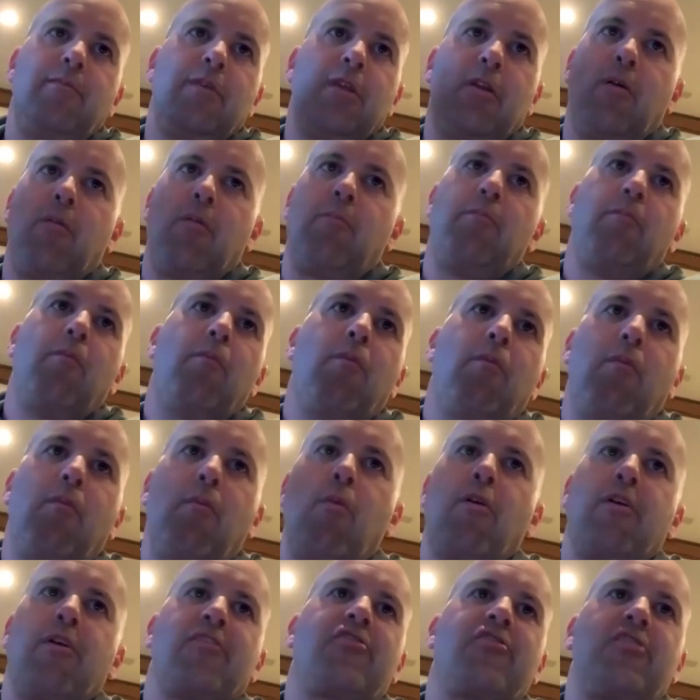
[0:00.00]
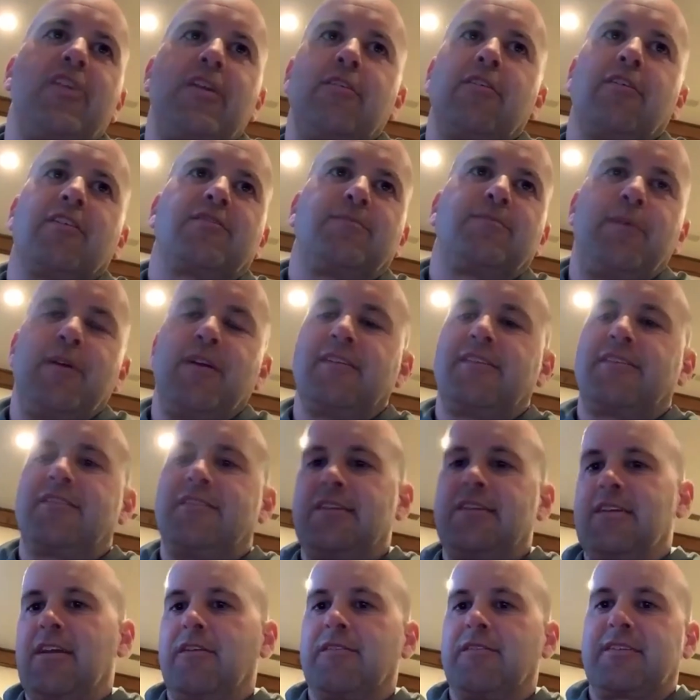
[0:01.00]
you know, more senior experienced
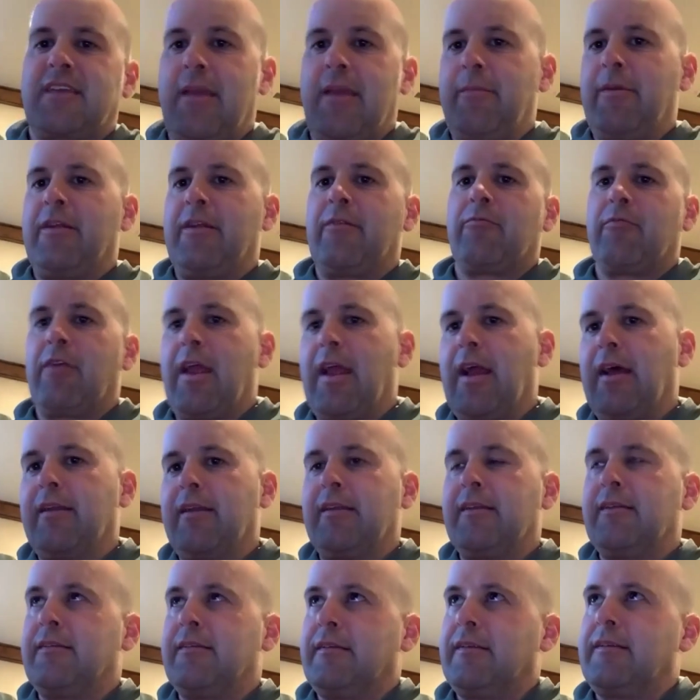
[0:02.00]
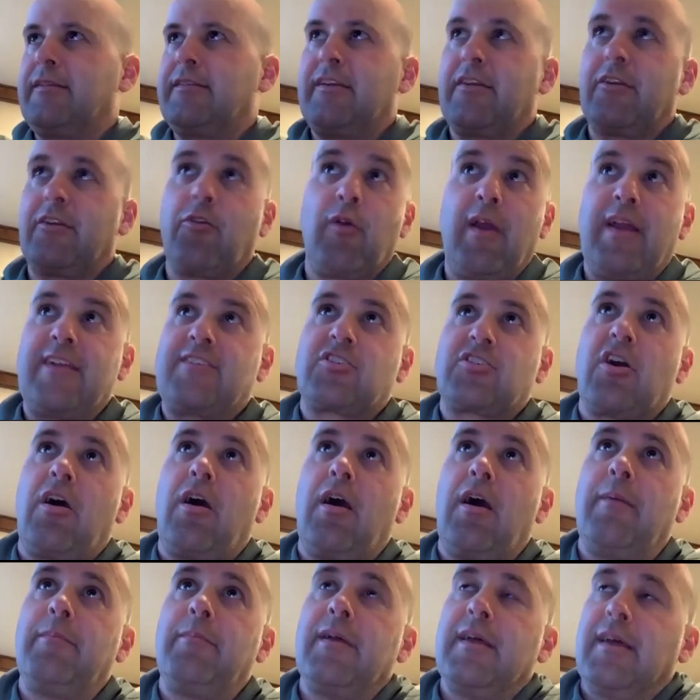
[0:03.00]
CEOs came in and ran and did a great
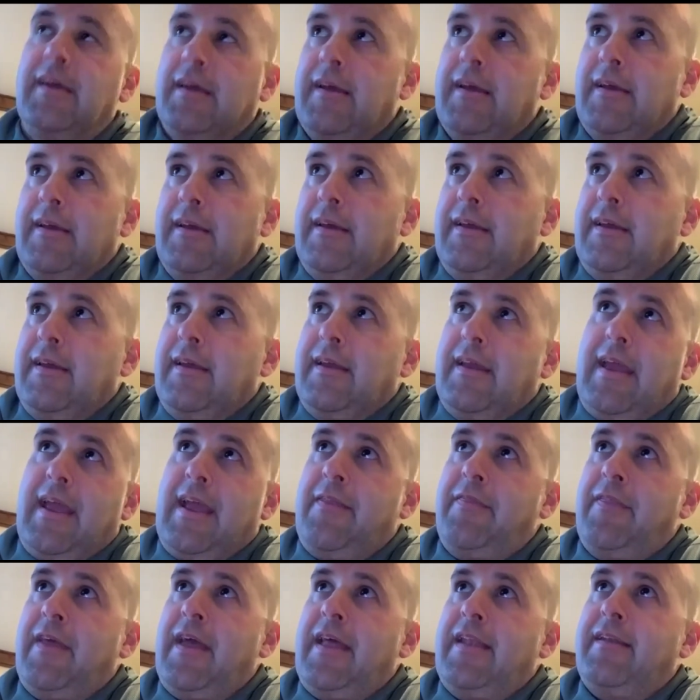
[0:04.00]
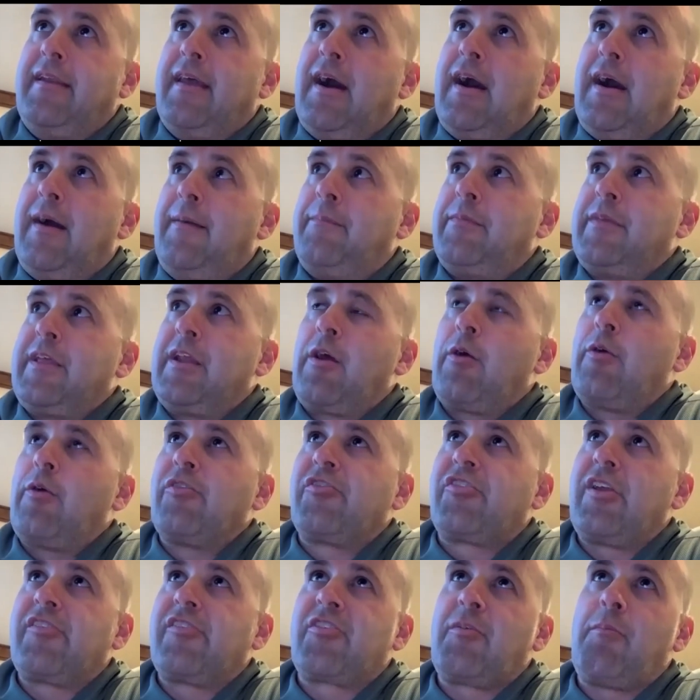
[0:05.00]
job. And then, you know,
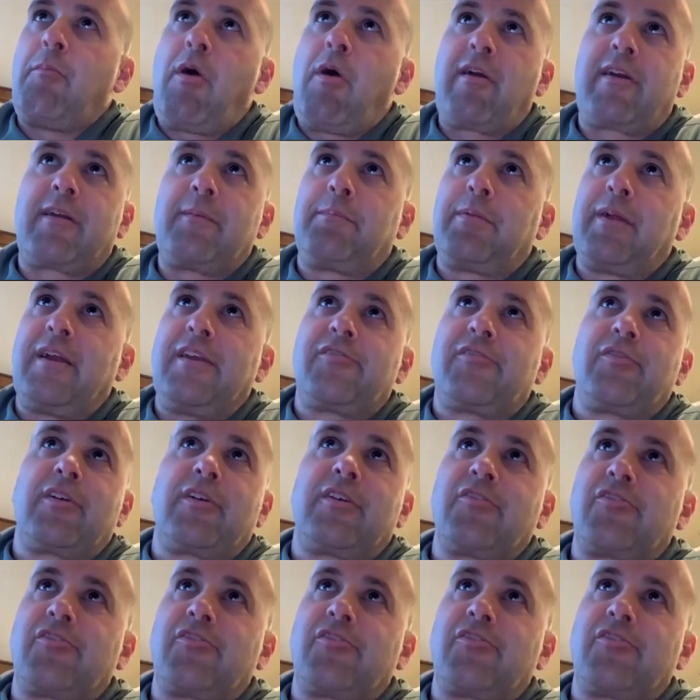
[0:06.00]
it's a marketplace for